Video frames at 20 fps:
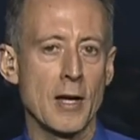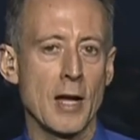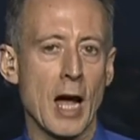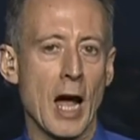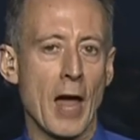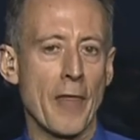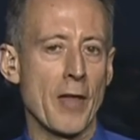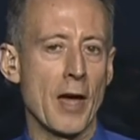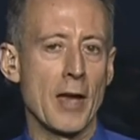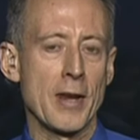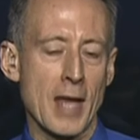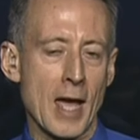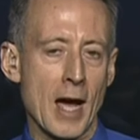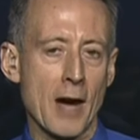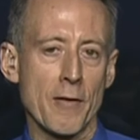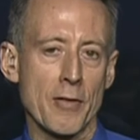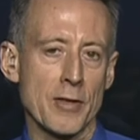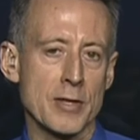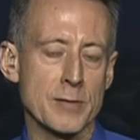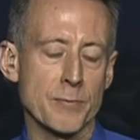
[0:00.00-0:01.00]
and they're now
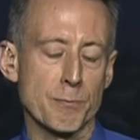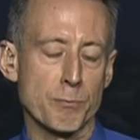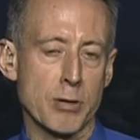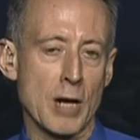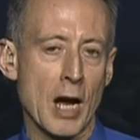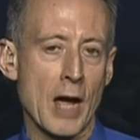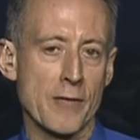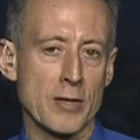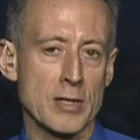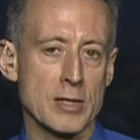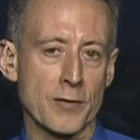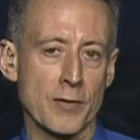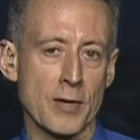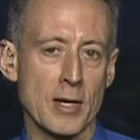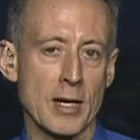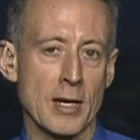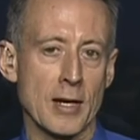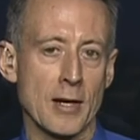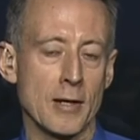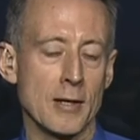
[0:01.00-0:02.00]
in this private
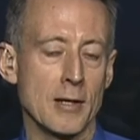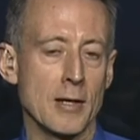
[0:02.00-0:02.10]
sphere.